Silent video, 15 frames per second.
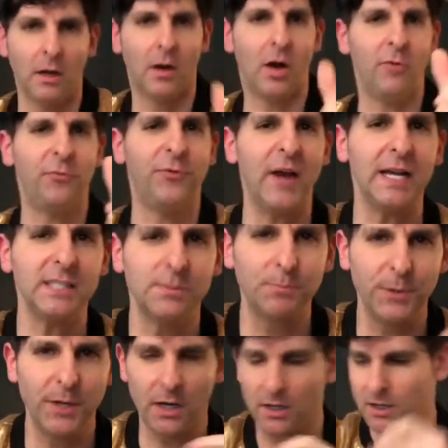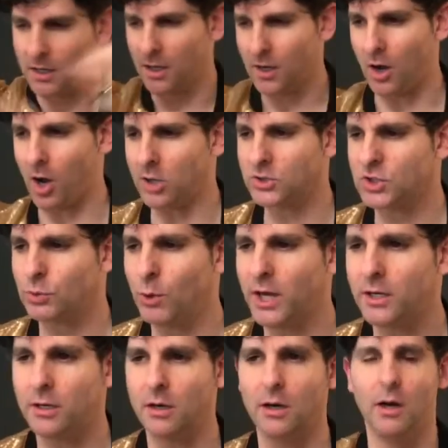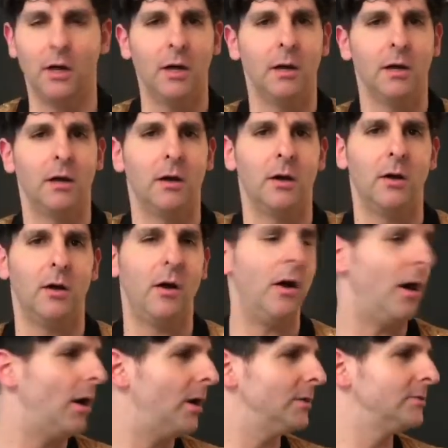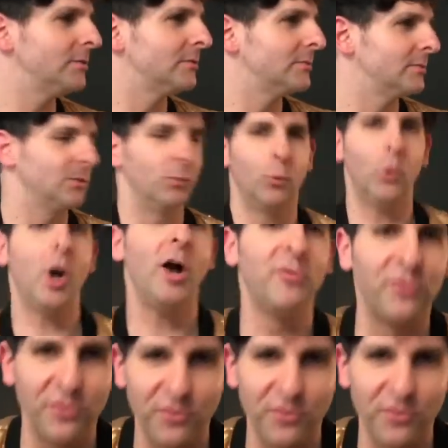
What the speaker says: on Facebook, on Twitter, on Woof,